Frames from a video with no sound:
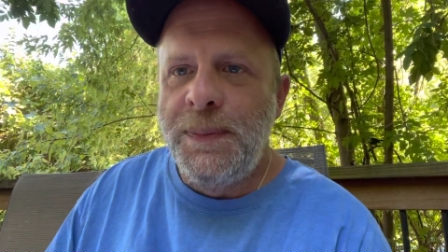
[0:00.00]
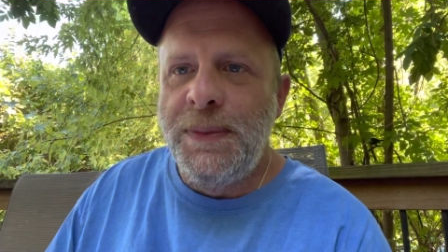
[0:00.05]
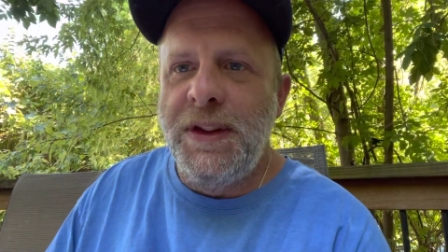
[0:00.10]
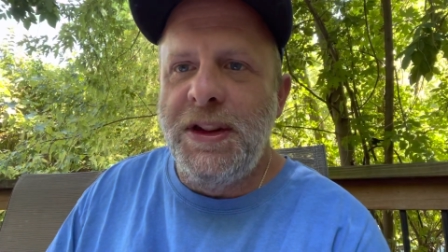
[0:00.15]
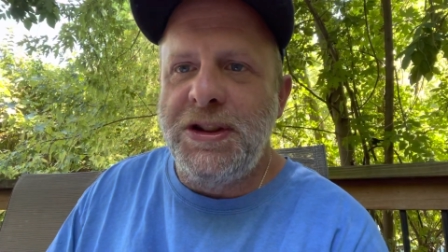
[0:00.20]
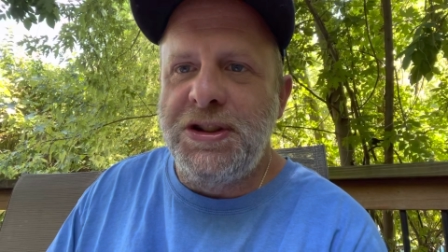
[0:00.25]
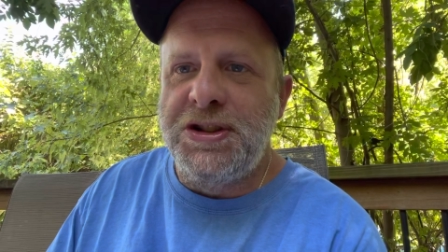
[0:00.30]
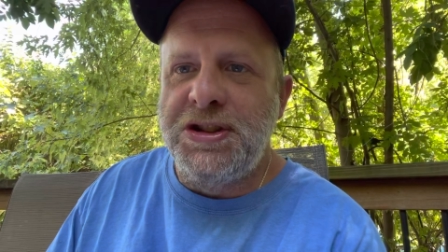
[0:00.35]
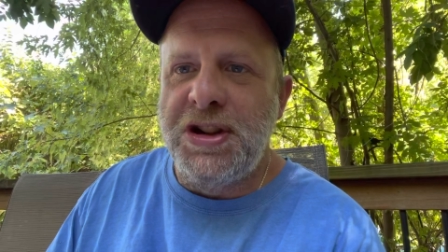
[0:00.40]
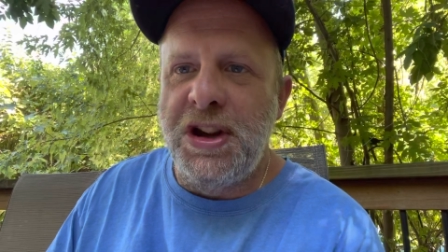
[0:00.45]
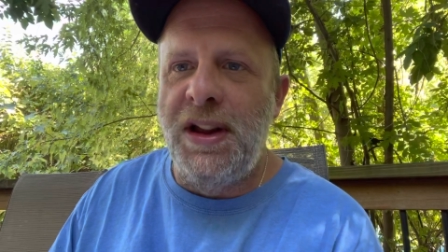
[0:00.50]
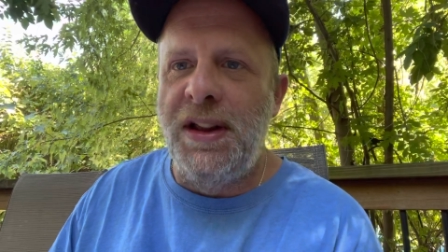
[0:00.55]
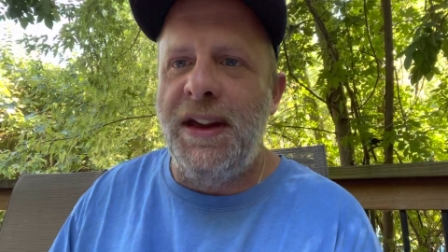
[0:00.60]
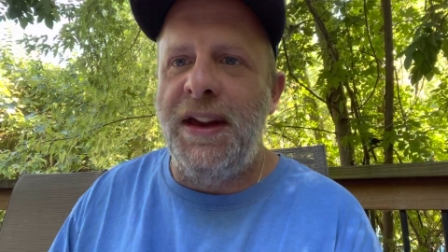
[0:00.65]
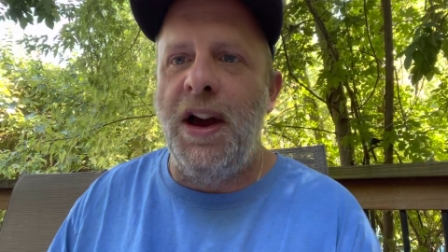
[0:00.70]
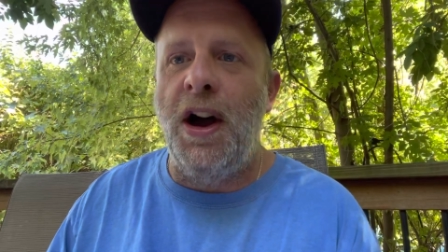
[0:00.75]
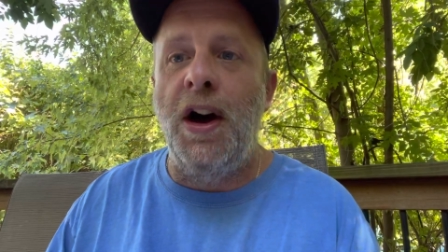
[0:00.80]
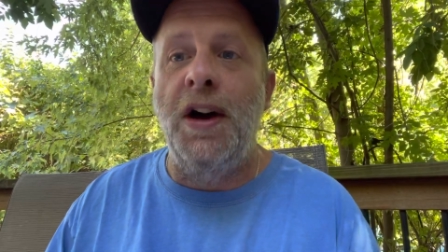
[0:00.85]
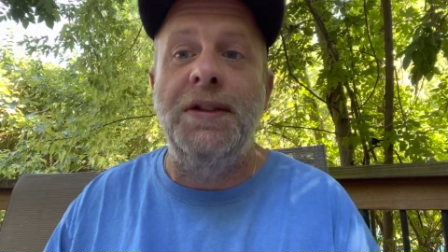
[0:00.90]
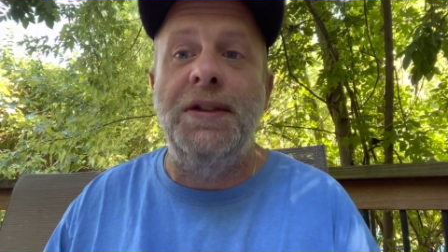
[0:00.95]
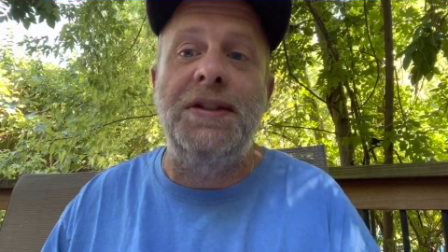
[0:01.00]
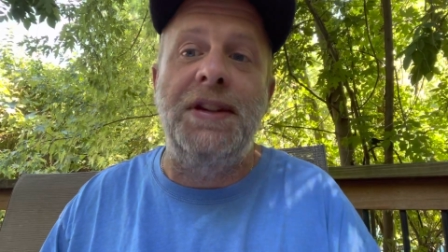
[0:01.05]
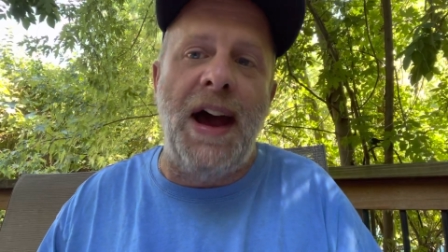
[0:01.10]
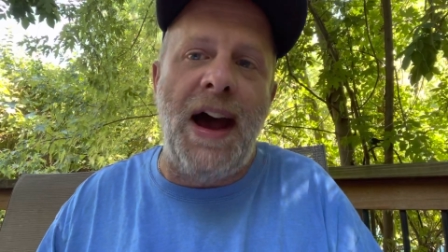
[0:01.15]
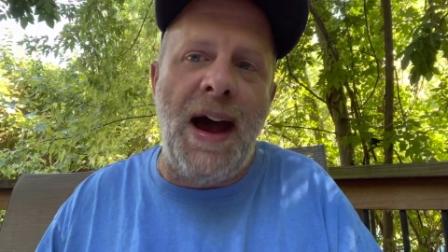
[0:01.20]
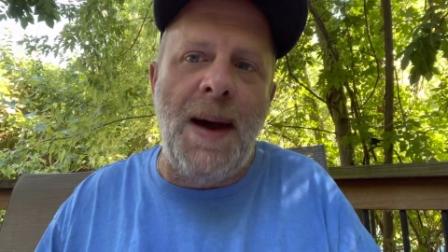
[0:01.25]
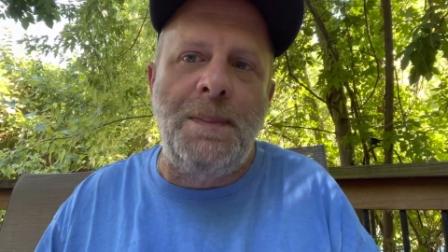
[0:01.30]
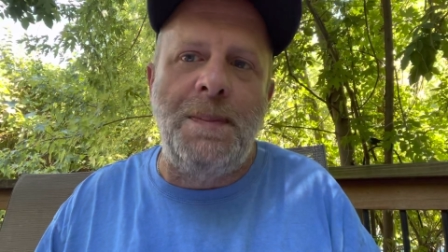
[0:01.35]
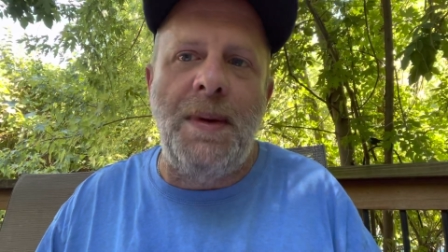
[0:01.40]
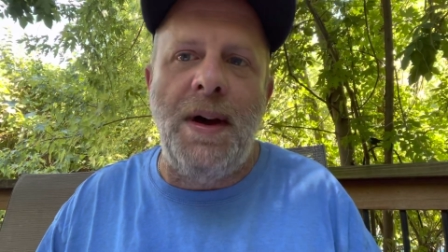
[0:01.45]
the chili on
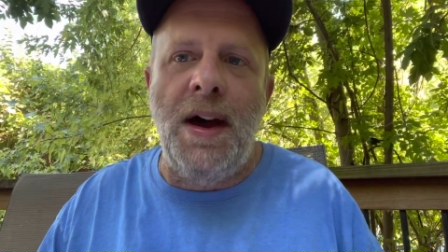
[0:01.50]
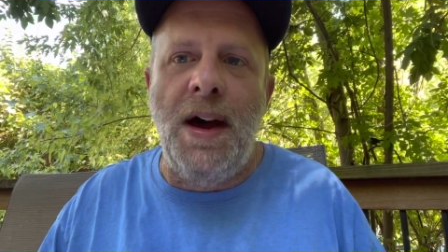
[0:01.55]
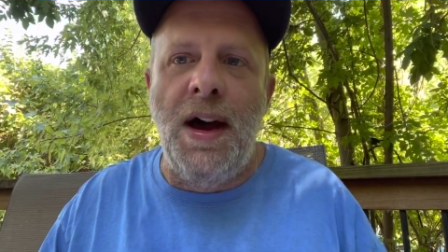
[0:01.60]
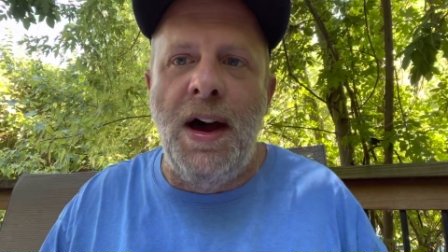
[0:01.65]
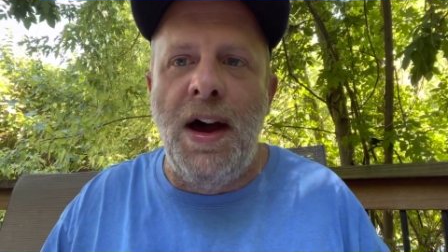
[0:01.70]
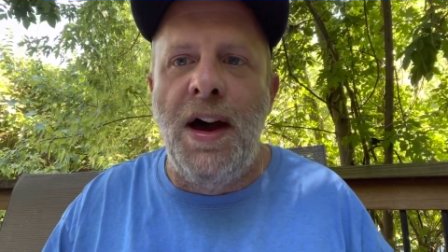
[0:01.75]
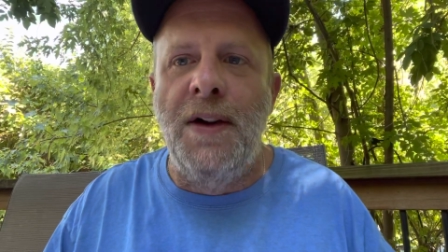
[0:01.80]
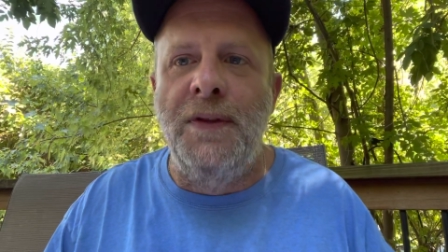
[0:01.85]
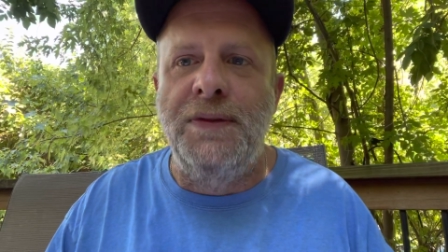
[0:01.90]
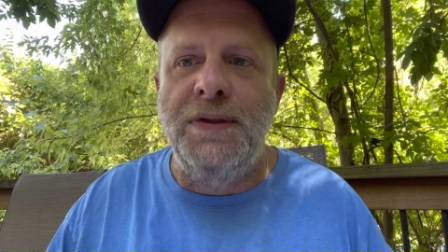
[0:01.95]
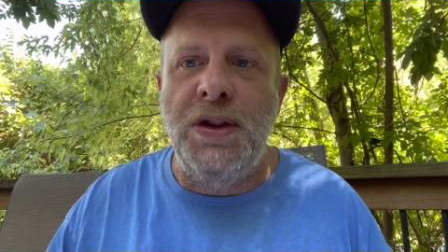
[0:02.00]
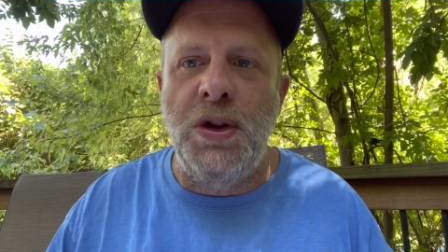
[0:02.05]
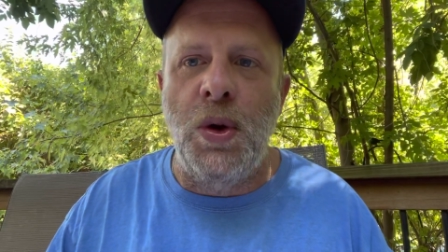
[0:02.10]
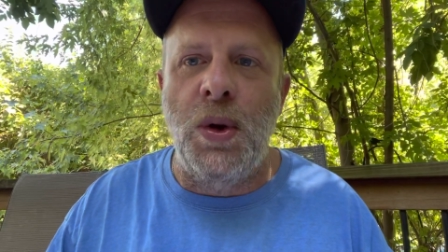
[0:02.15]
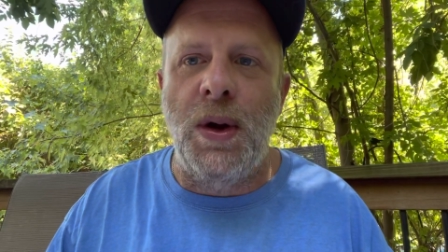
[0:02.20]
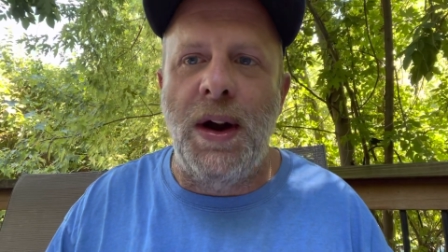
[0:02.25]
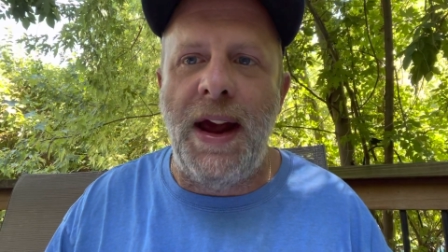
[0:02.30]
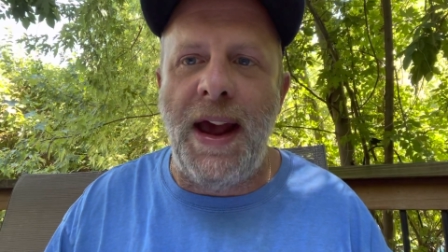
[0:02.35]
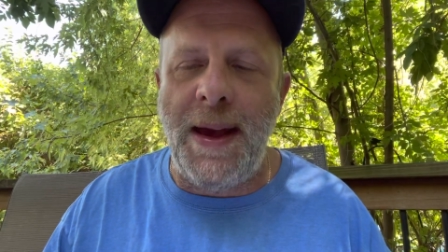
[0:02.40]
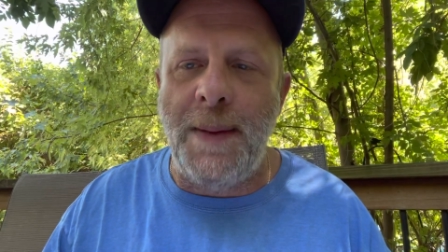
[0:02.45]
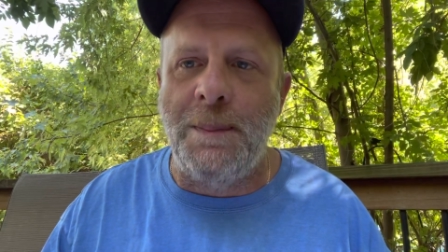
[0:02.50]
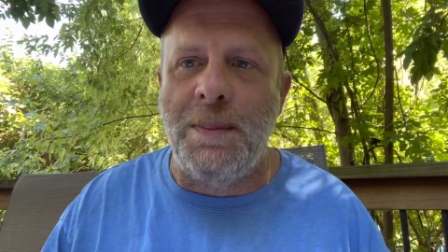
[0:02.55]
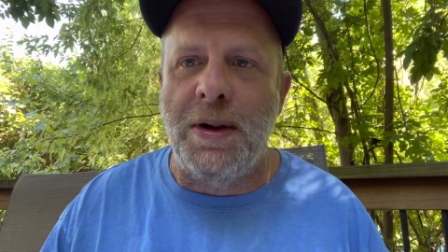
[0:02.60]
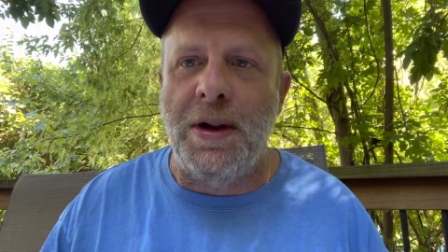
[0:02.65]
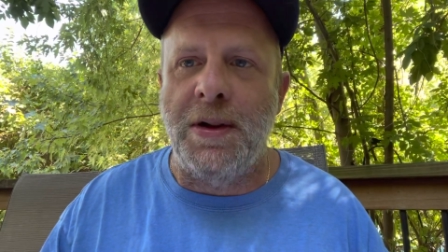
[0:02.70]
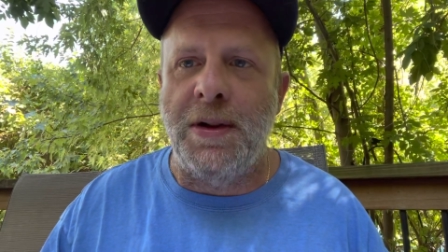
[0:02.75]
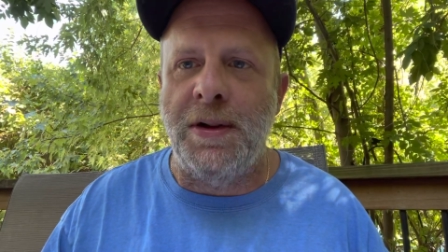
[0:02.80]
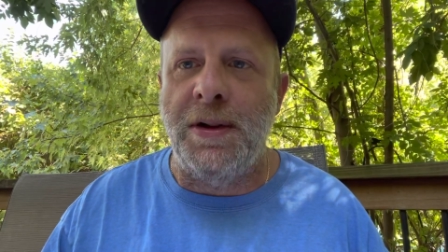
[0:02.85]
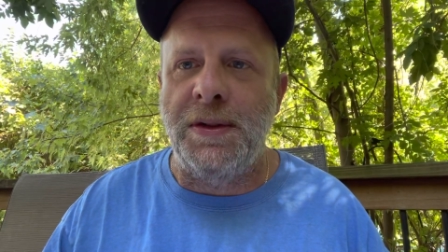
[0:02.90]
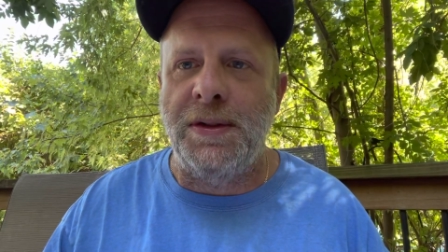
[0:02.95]
top of your
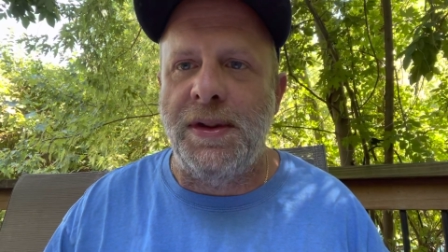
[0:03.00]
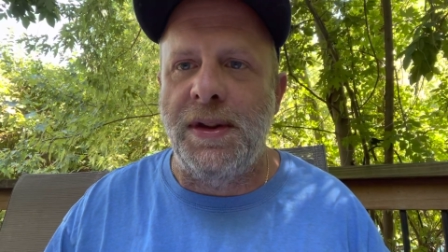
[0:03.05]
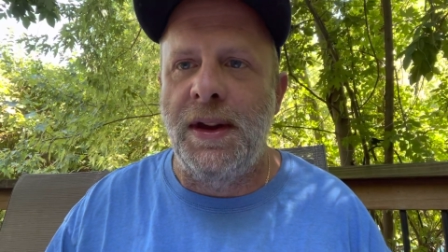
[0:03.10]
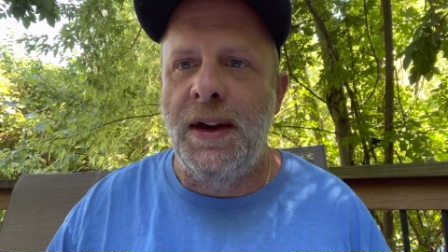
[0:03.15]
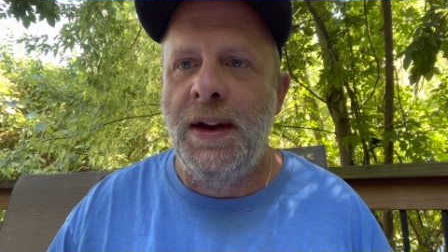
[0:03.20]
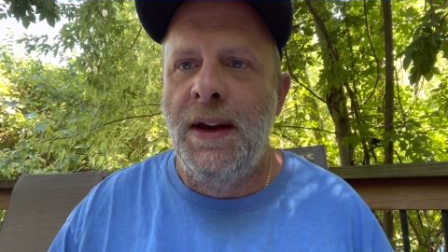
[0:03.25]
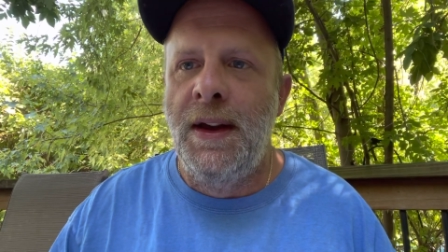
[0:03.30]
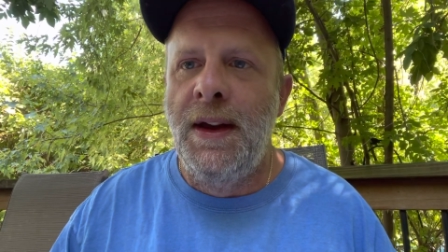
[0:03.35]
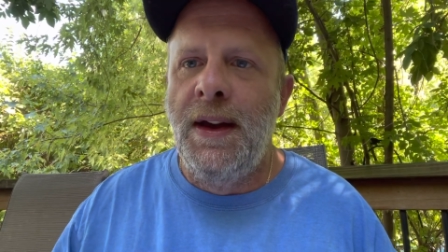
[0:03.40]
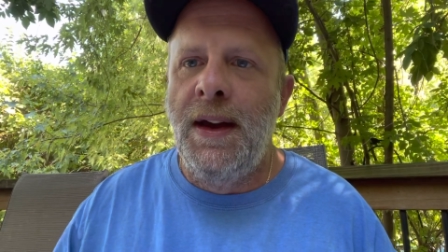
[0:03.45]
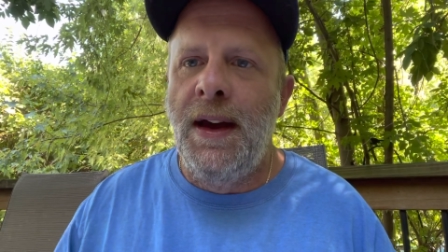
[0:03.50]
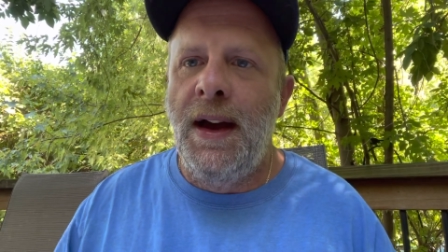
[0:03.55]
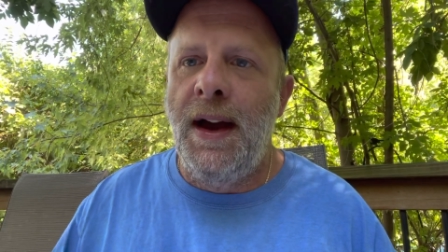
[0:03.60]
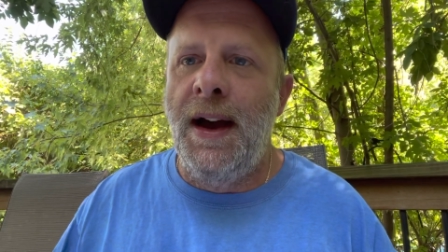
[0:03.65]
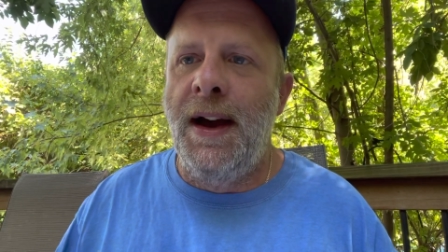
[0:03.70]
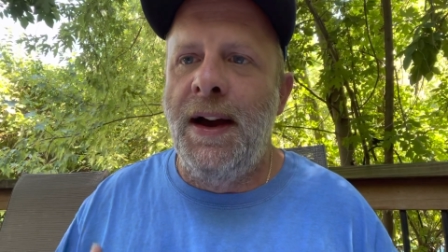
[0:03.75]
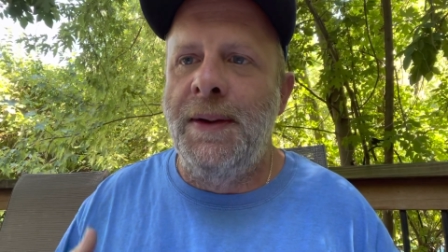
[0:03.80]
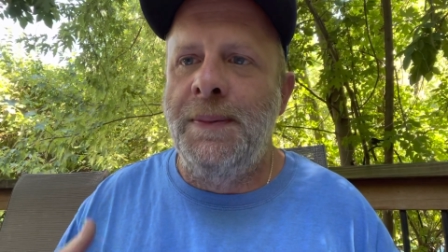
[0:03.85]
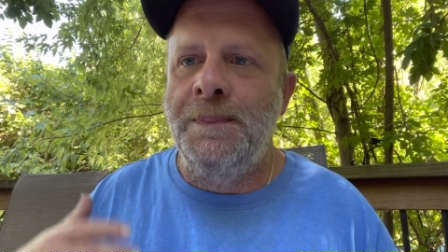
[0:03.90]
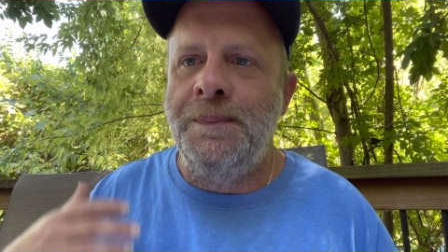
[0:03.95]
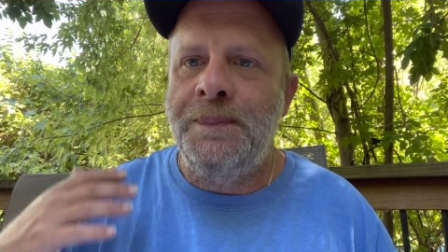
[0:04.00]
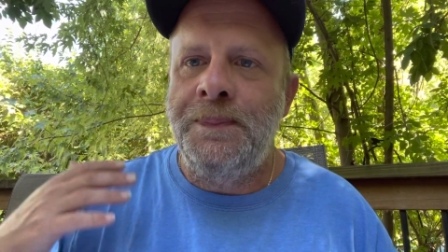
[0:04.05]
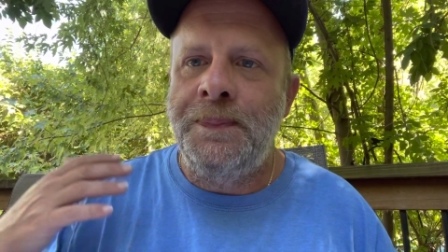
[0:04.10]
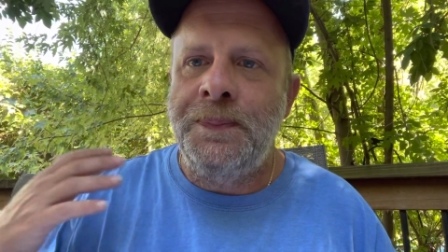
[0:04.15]
hamburgers. Um,